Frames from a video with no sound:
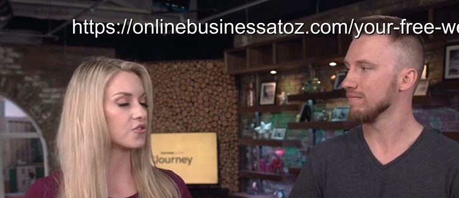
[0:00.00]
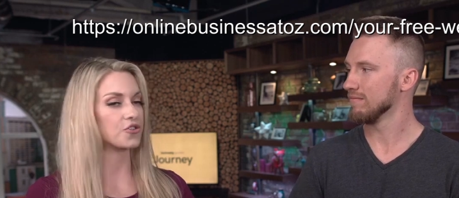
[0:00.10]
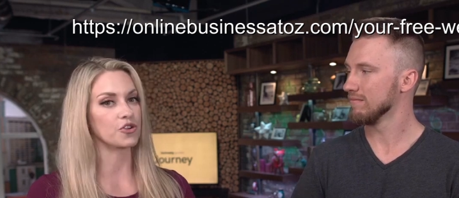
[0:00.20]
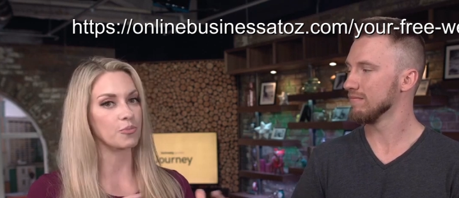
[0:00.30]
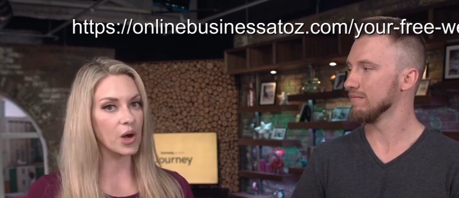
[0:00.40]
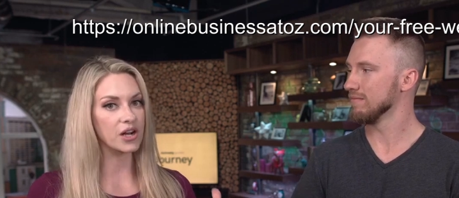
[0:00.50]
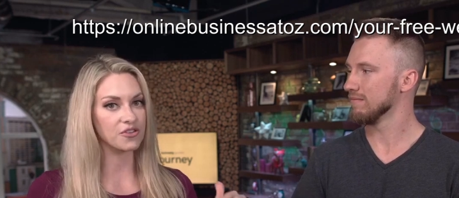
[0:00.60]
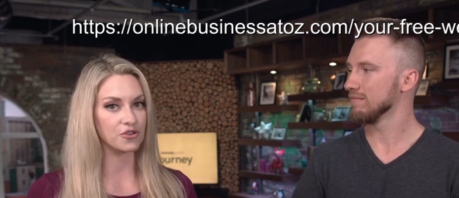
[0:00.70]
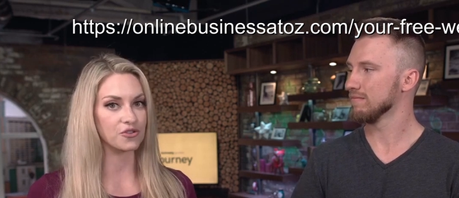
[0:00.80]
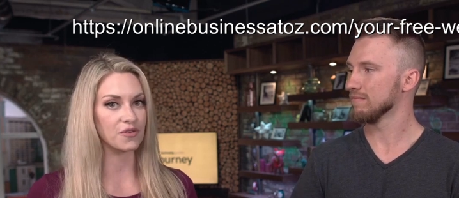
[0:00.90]
Speaker 1: or your
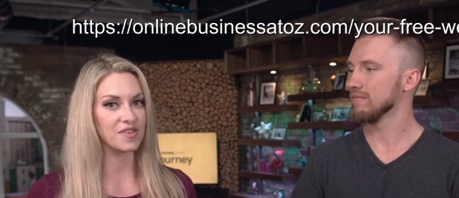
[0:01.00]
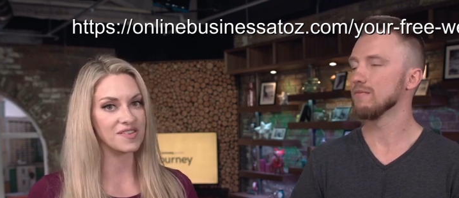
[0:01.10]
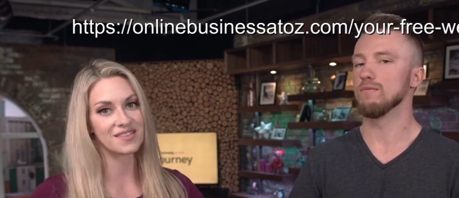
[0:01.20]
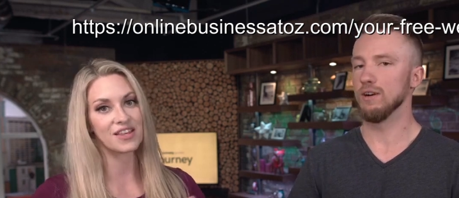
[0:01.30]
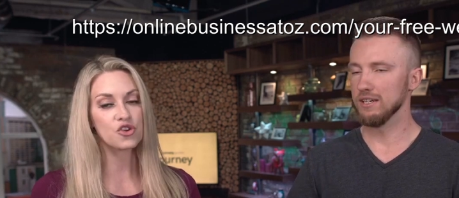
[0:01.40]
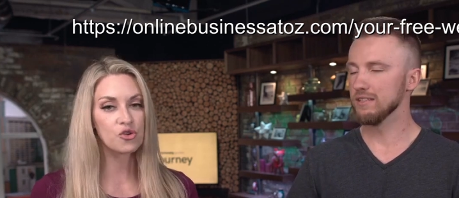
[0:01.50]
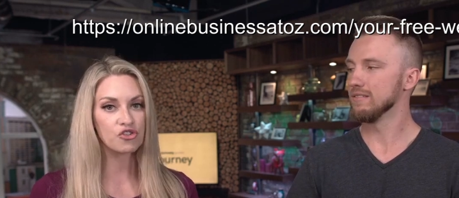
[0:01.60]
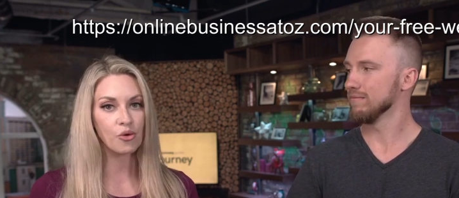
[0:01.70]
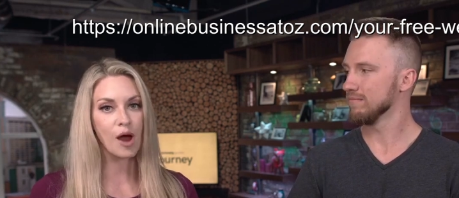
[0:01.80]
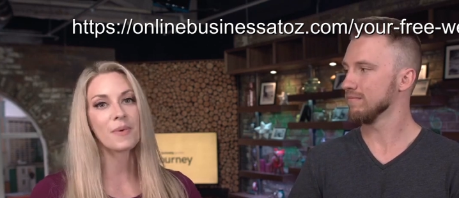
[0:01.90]
products or services, that you
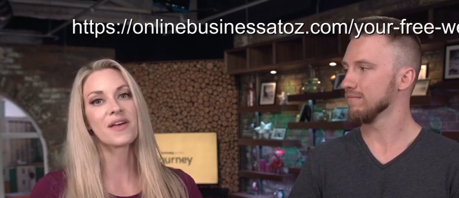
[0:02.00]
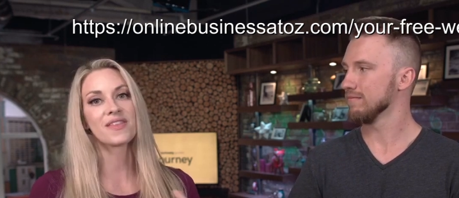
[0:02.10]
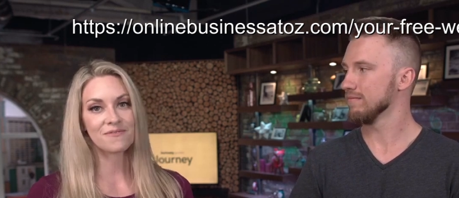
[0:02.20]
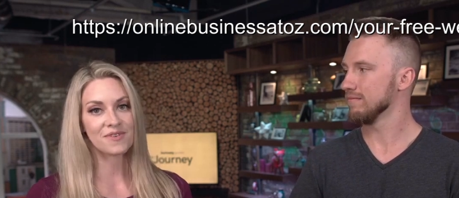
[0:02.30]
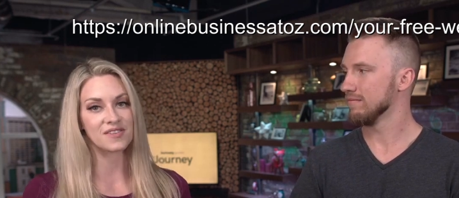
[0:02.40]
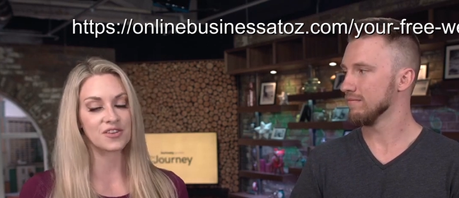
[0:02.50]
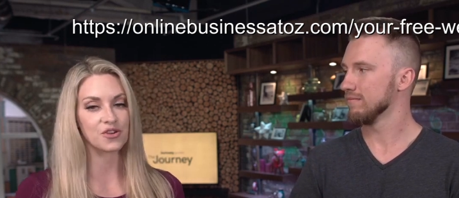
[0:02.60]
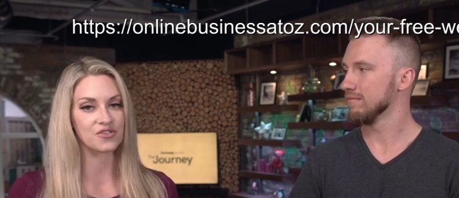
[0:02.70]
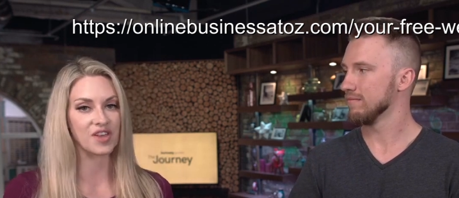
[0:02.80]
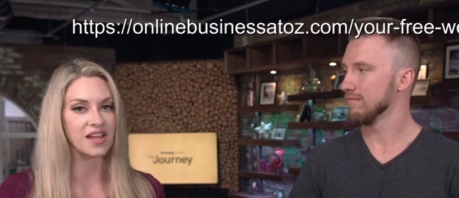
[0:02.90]
show up and they visit
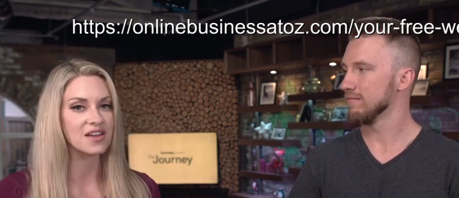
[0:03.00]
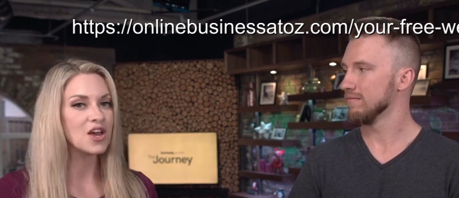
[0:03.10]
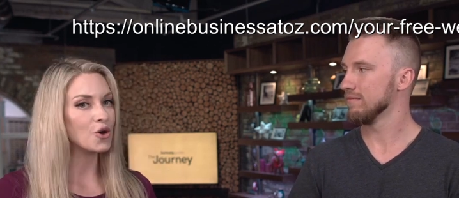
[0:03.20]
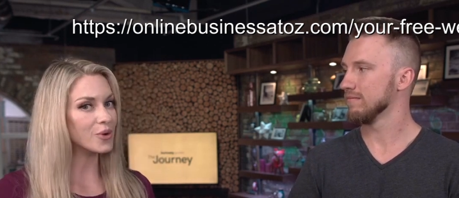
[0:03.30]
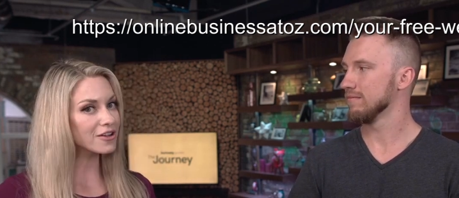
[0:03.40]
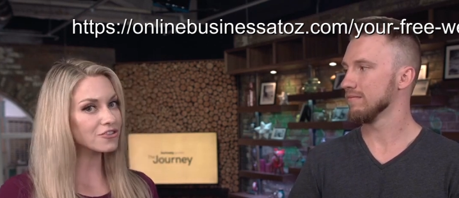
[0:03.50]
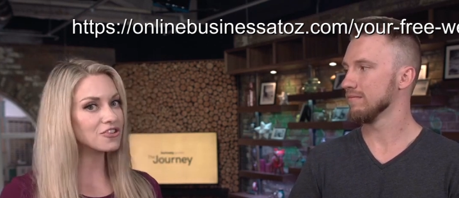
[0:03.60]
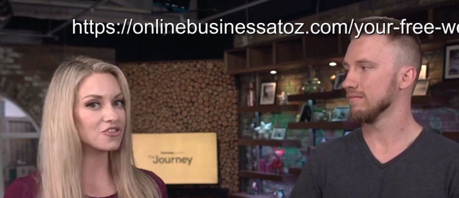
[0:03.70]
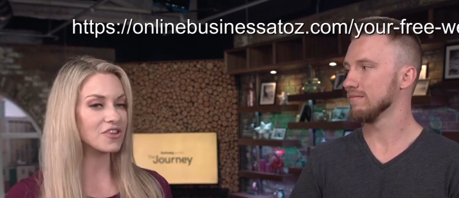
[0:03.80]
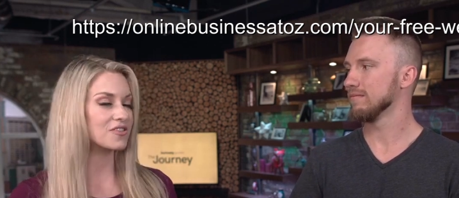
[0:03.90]
your site. We actually
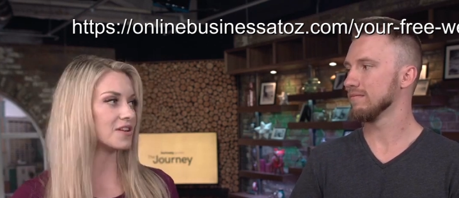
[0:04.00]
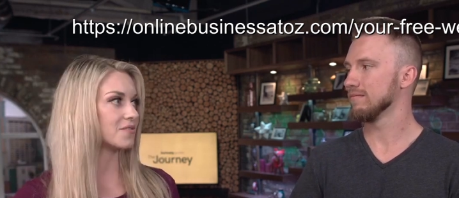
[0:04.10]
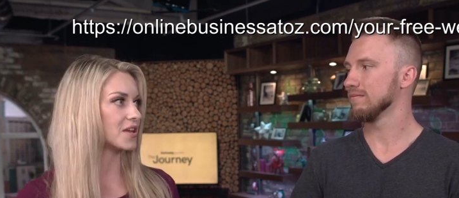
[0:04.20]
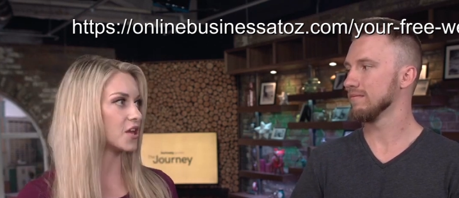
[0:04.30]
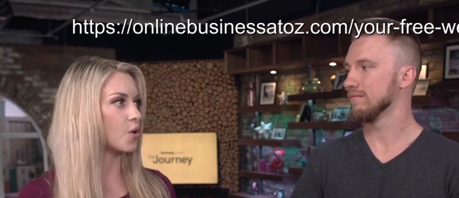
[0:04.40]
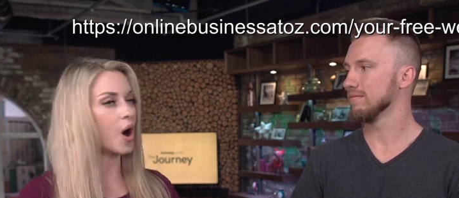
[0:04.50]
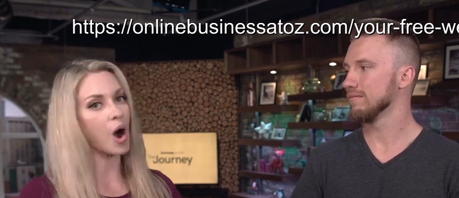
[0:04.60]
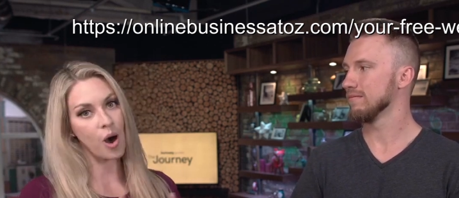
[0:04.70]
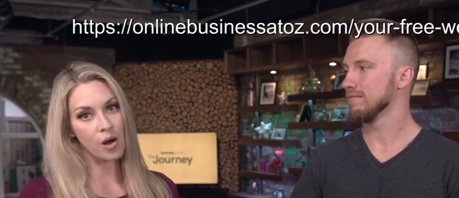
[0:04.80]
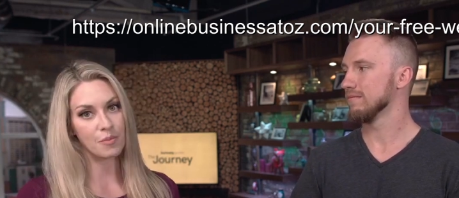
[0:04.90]
just did a video
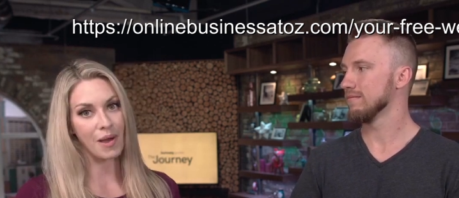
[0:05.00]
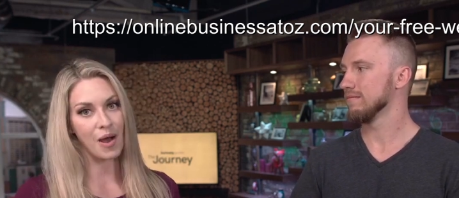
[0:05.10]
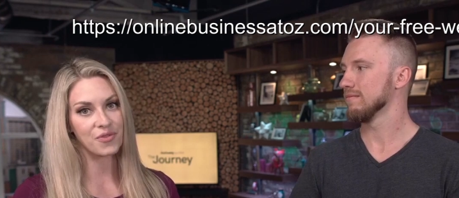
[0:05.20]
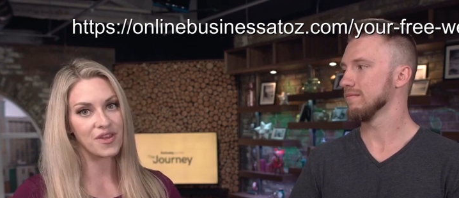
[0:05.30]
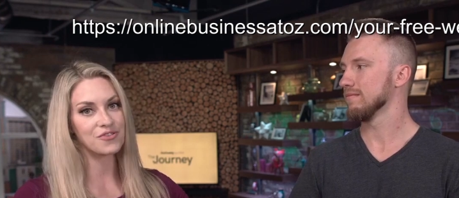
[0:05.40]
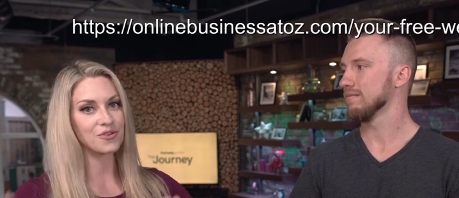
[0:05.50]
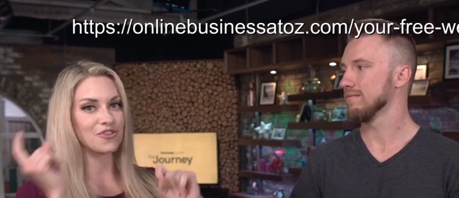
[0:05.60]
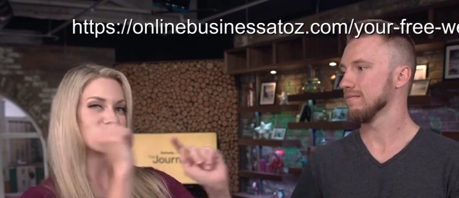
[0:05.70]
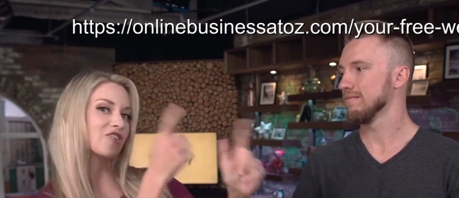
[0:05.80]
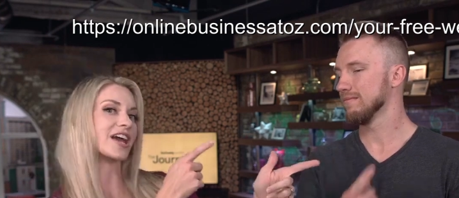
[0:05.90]
all about this. You can
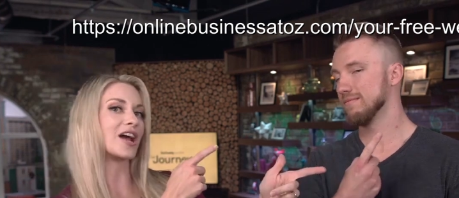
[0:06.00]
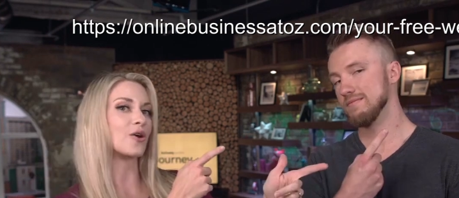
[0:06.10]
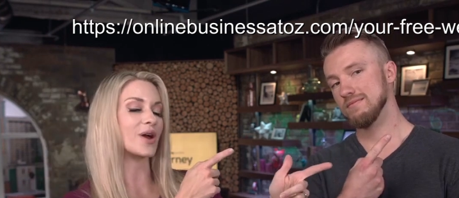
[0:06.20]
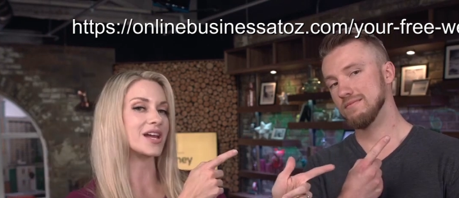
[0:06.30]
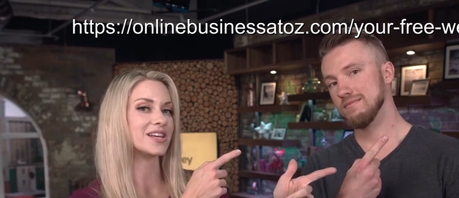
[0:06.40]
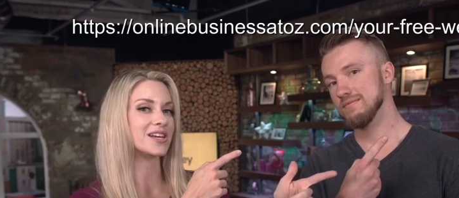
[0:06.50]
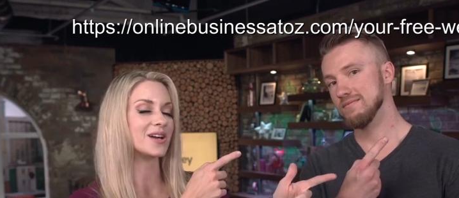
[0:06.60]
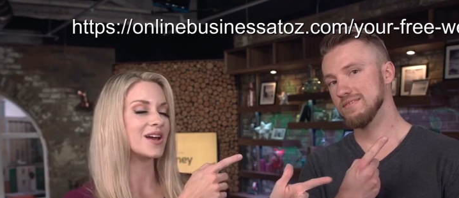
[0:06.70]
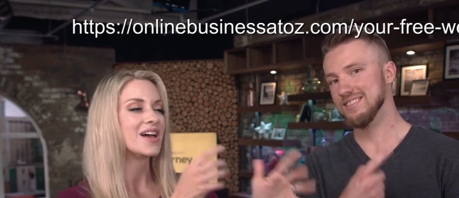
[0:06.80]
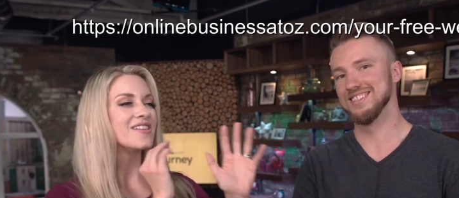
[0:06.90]
check it out right
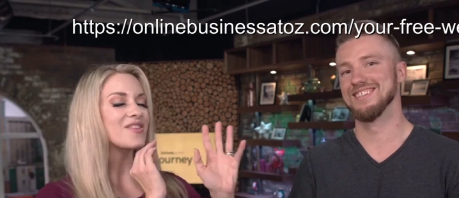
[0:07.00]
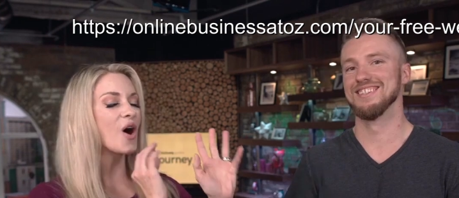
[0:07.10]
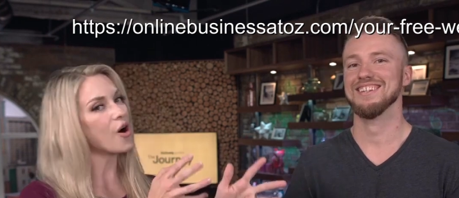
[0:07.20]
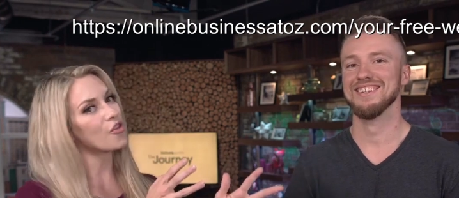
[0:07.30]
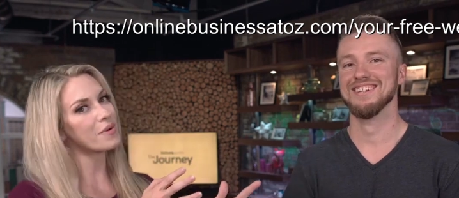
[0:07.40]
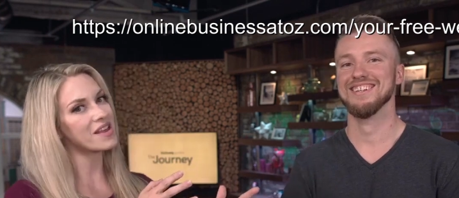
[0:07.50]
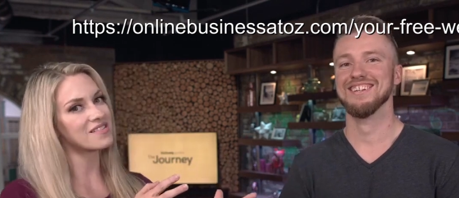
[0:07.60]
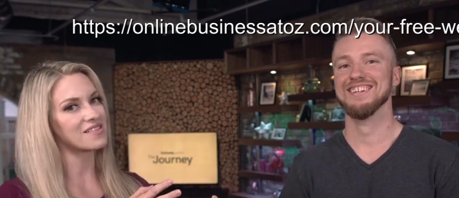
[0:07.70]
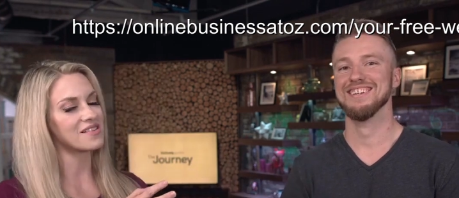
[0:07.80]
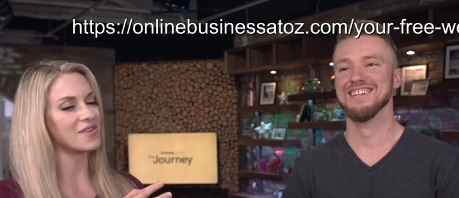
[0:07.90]
here. It's all the basics of